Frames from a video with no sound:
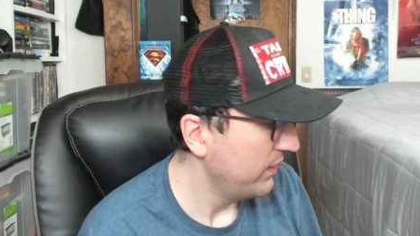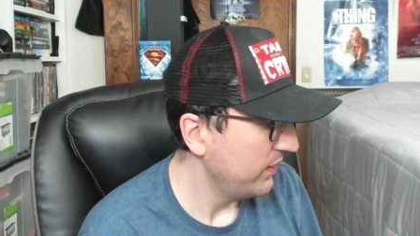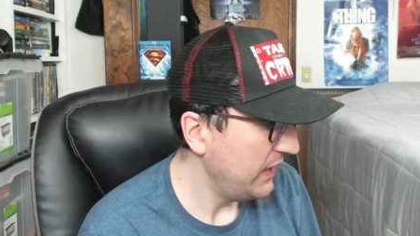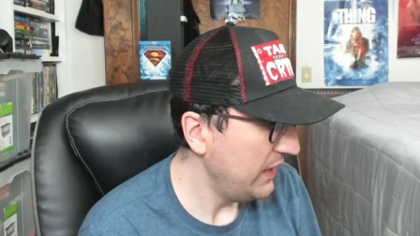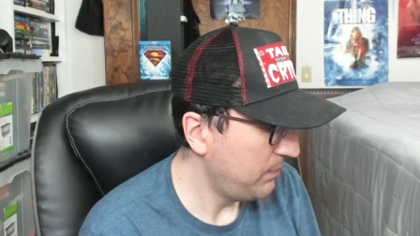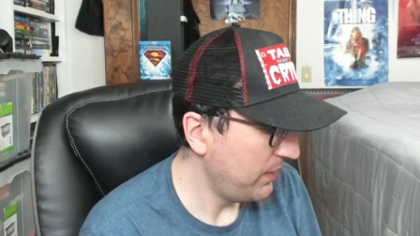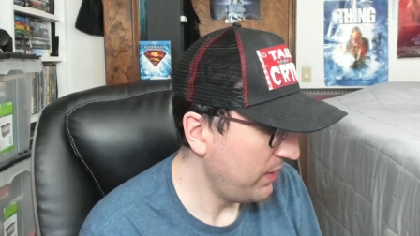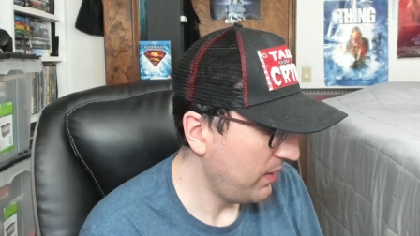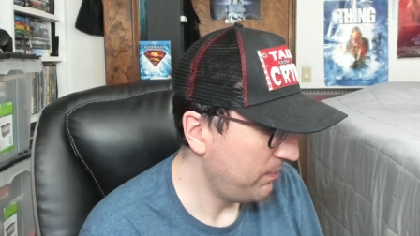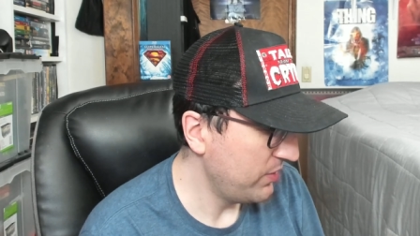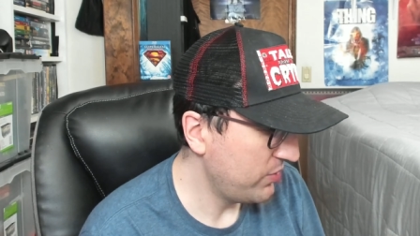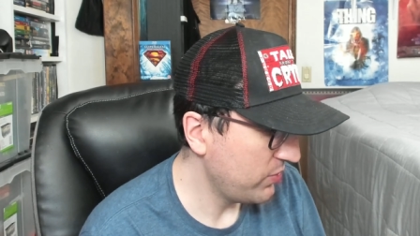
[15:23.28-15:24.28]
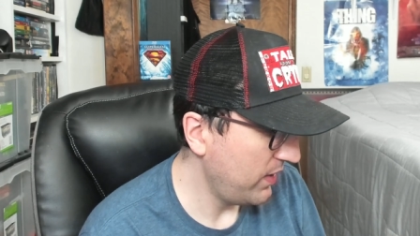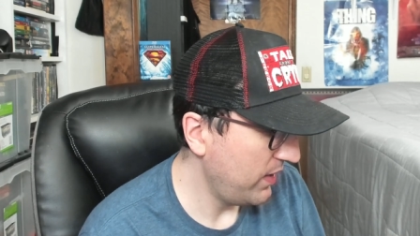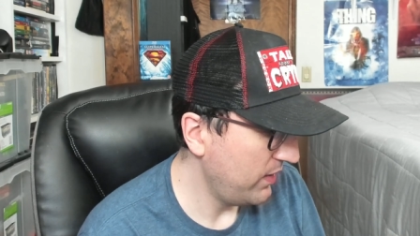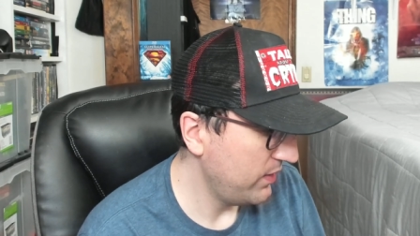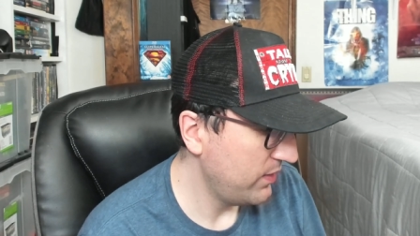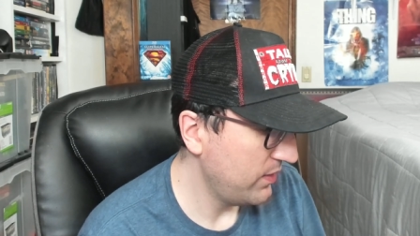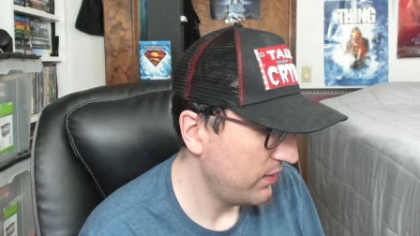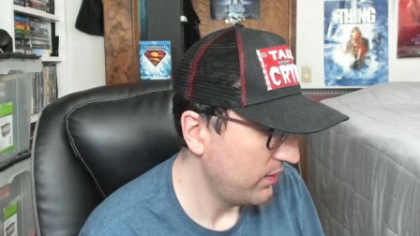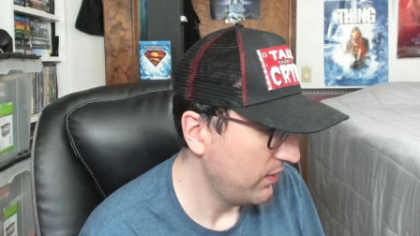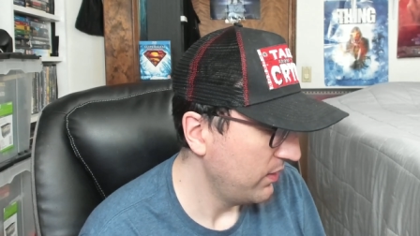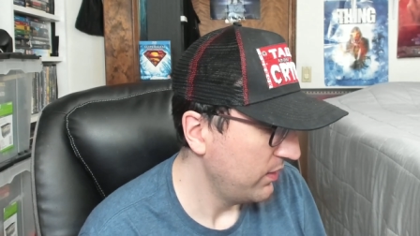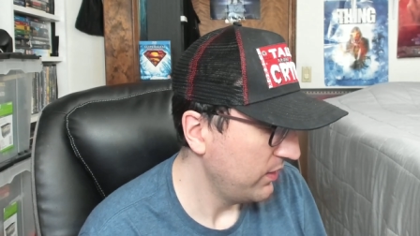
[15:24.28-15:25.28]
keeping up the trend,
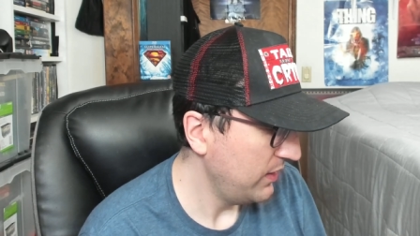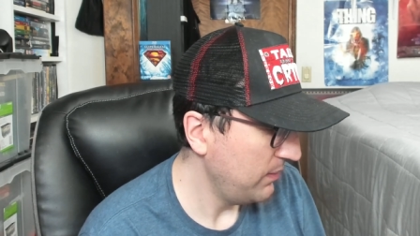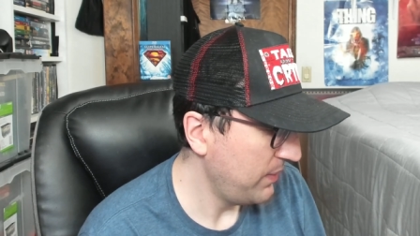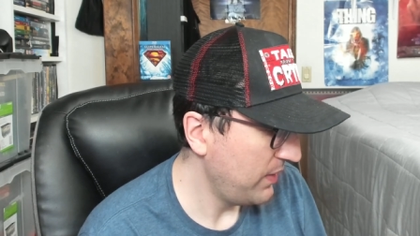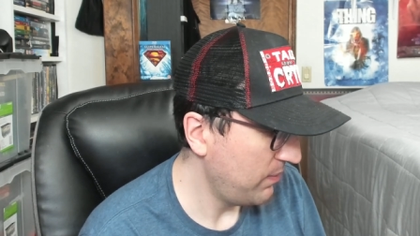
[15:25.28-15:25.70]
keeping